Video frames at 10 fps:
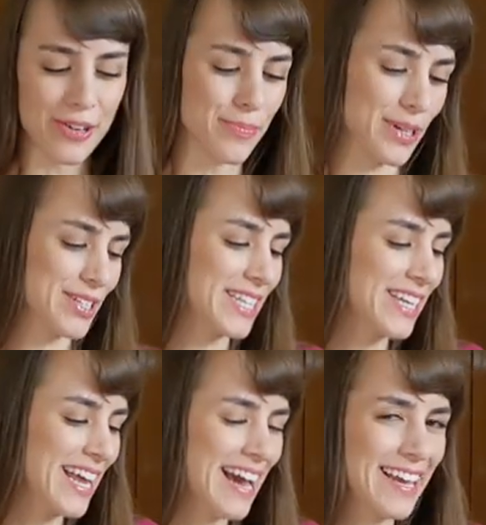your books at
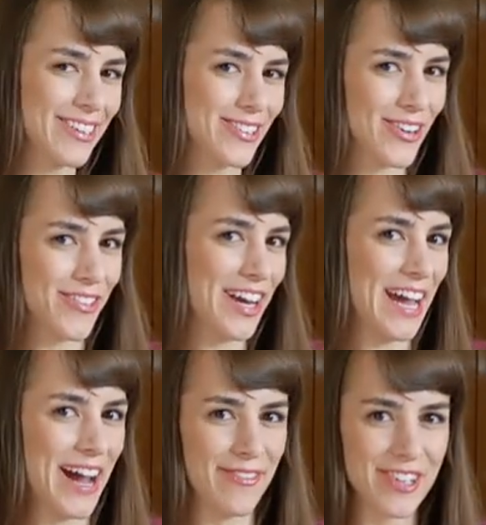night, you don't want to
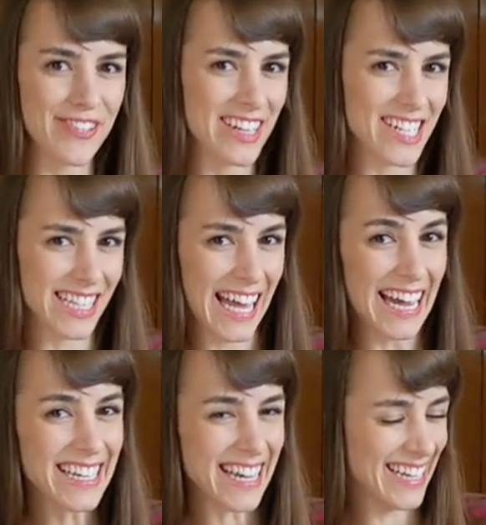have too much
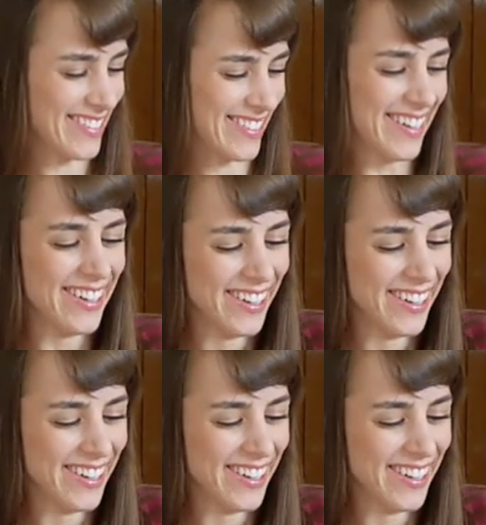light. I don't know.